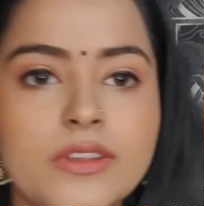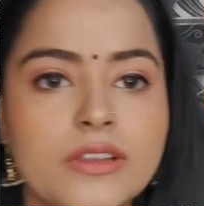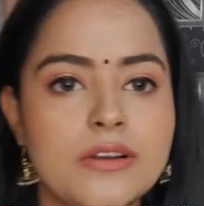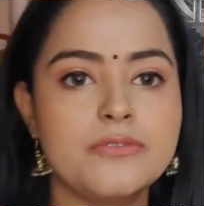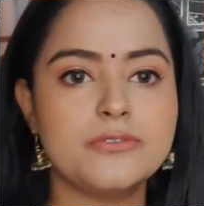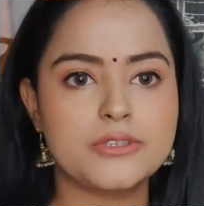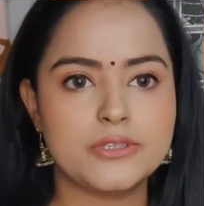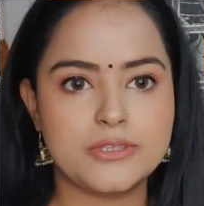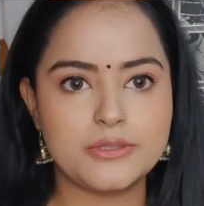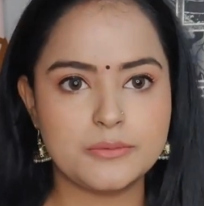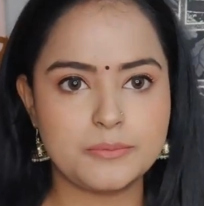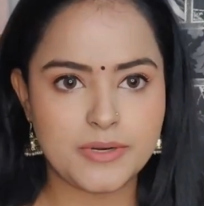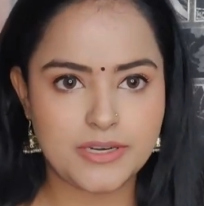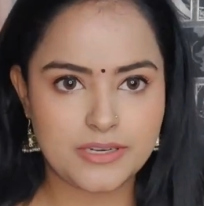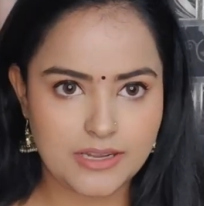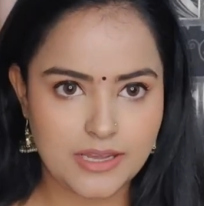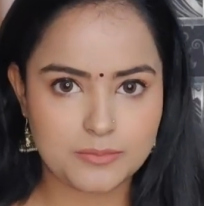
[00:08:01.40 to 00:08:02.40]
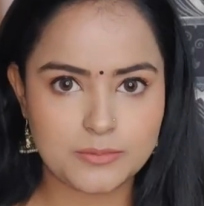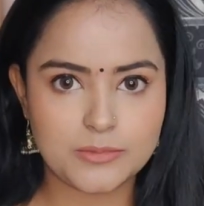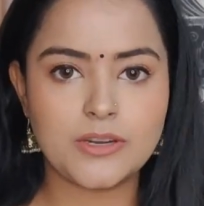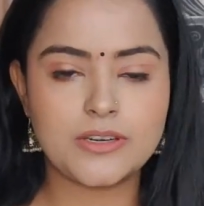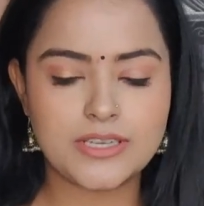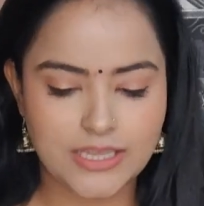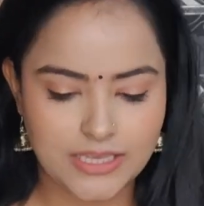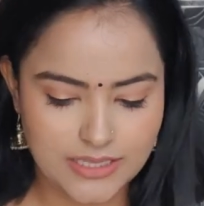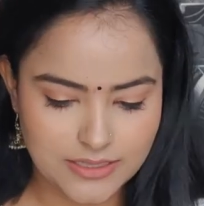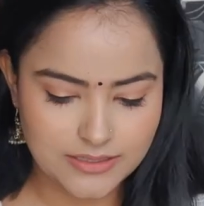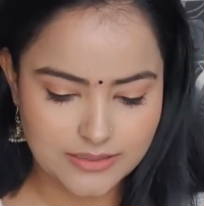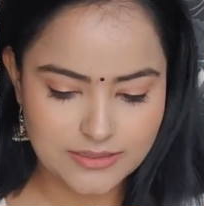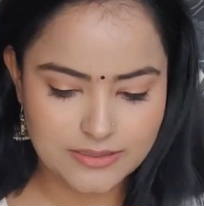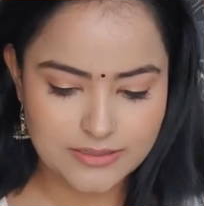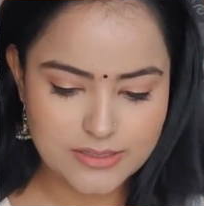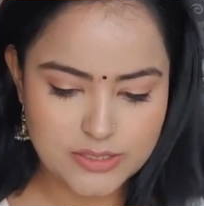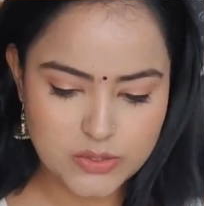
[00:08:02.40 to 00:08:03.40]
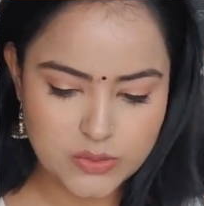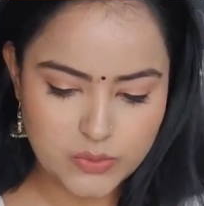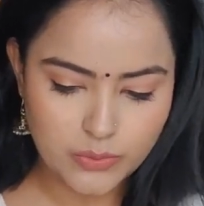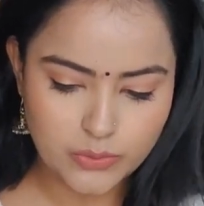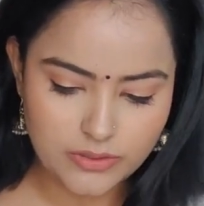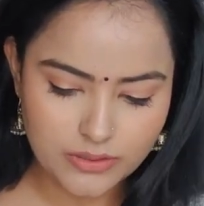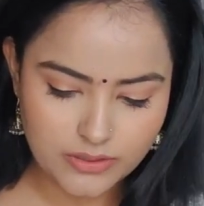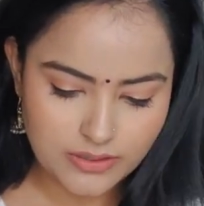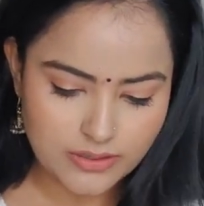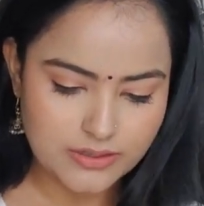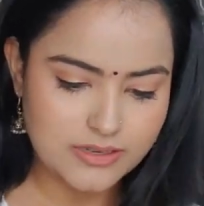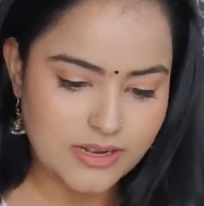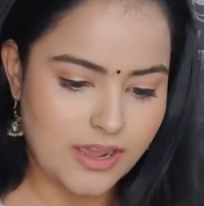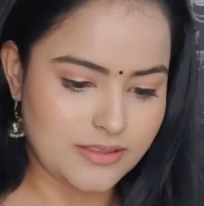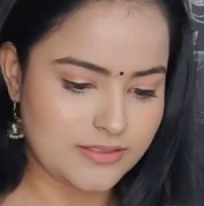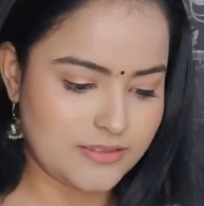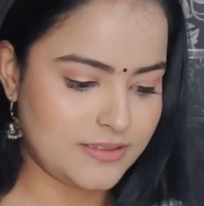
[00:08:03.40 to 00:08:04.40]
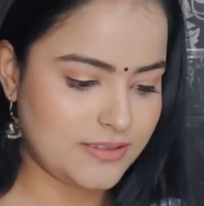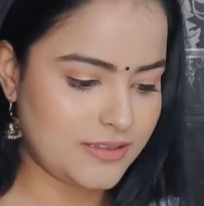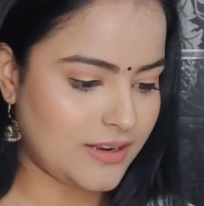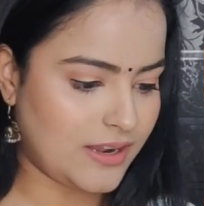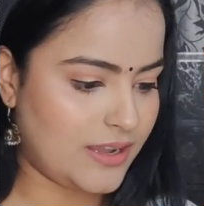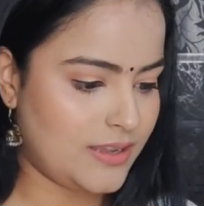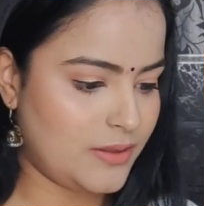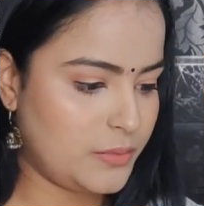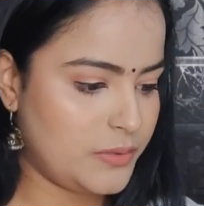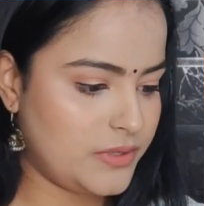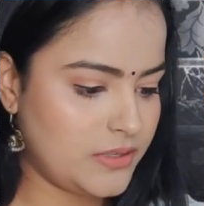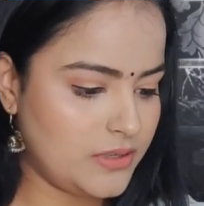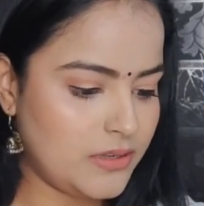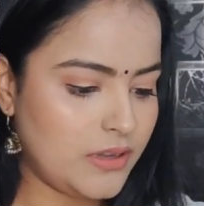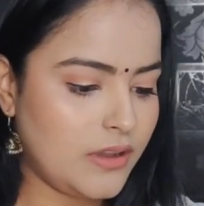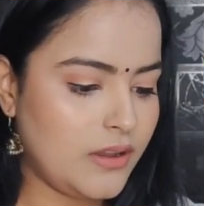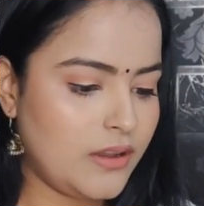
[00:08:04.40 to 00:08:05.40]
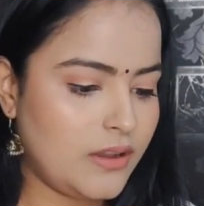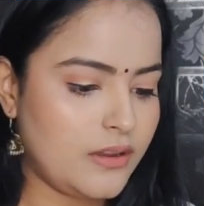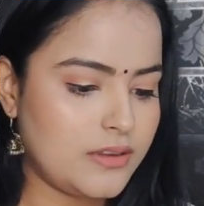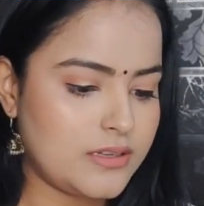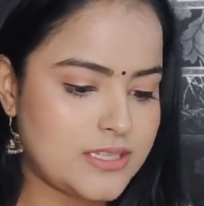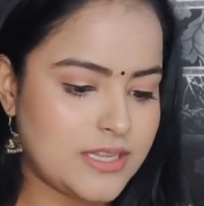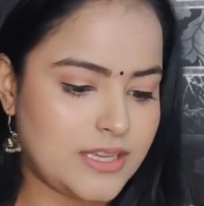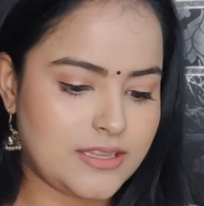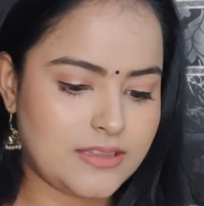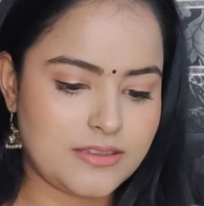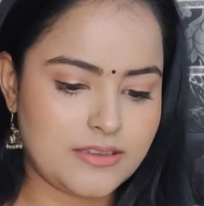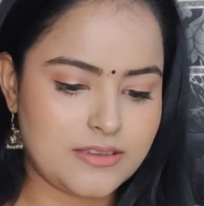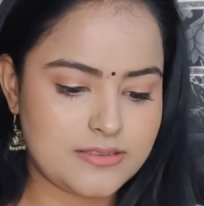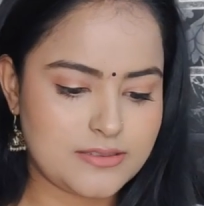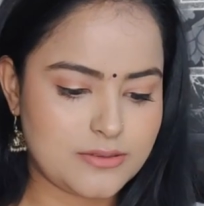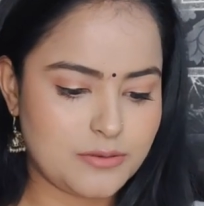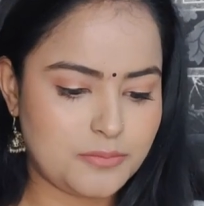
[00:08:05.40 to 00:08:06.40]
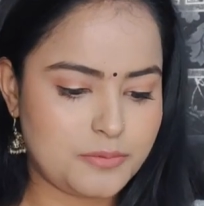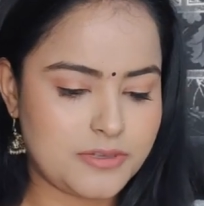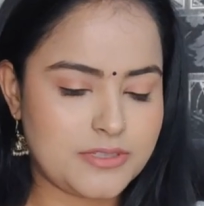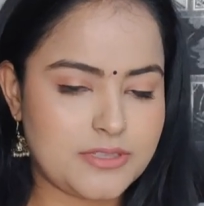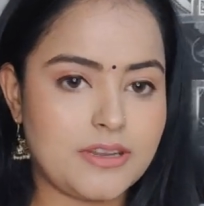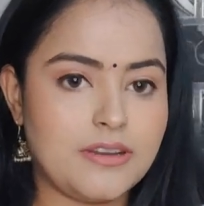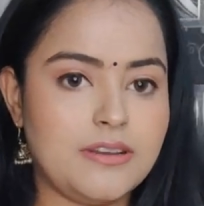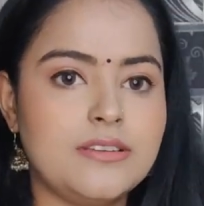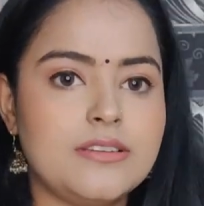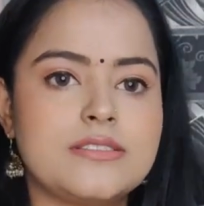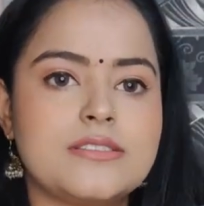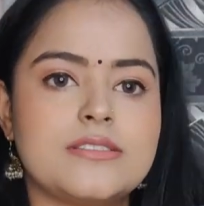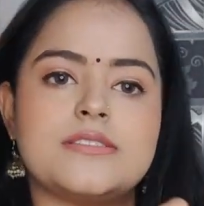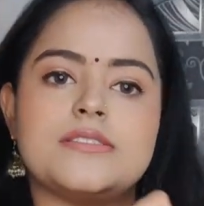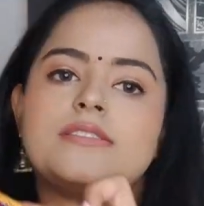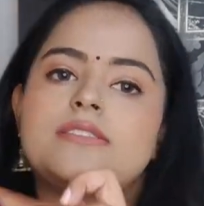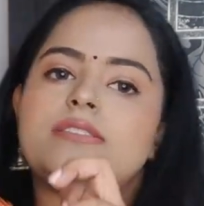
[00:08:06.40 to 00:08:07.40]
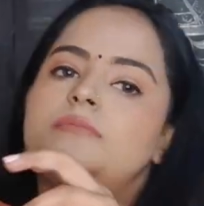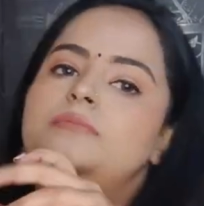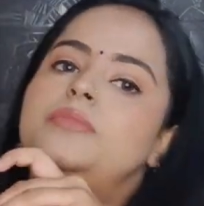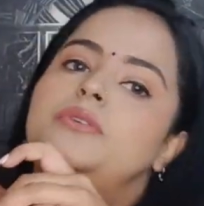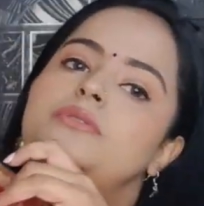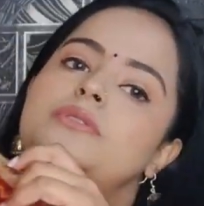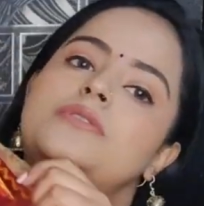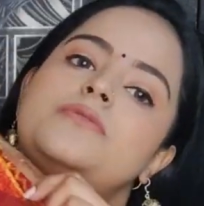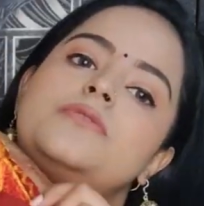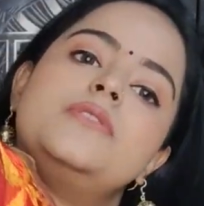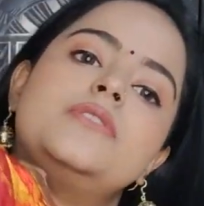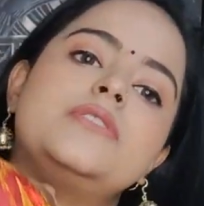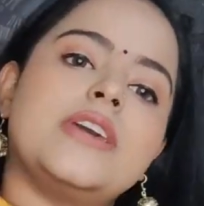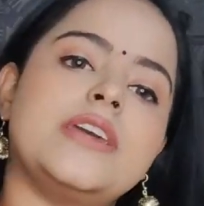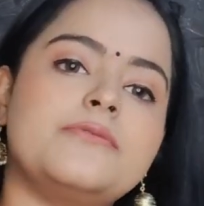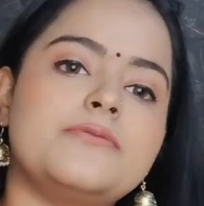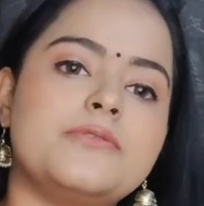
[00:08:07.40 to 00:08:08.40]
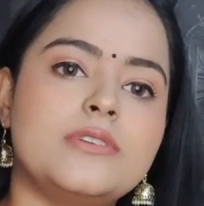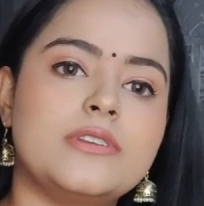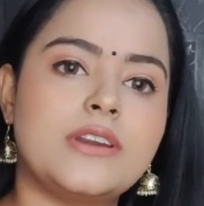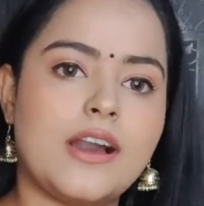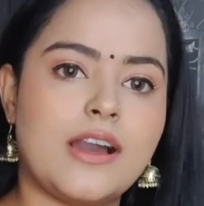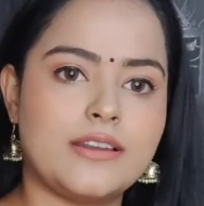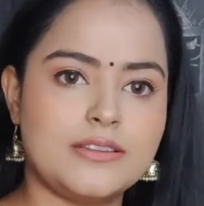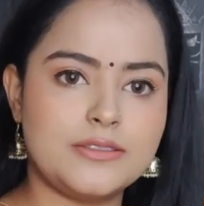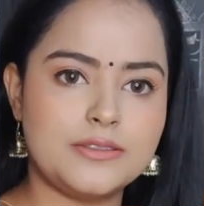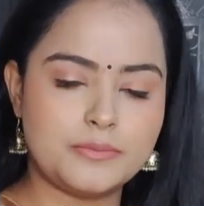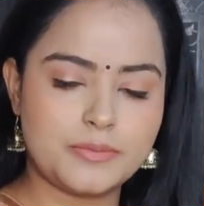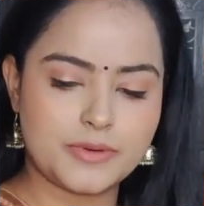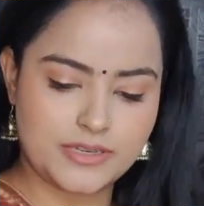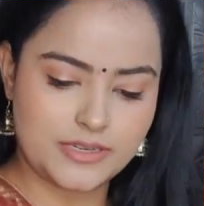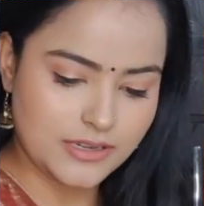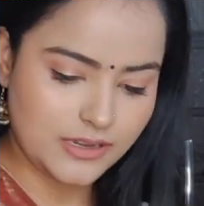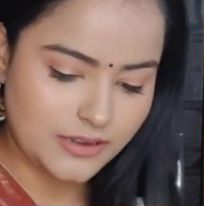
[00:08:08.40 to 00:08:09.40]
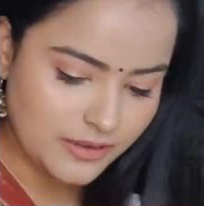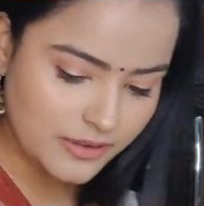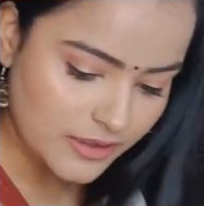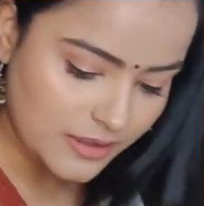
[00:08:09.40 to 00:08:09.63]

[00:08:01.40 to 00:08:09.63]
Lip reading: For the dupatta, I'm not taking the stole. Rather, I will take this dupatta. It is a beautiful red fulkari dupatta.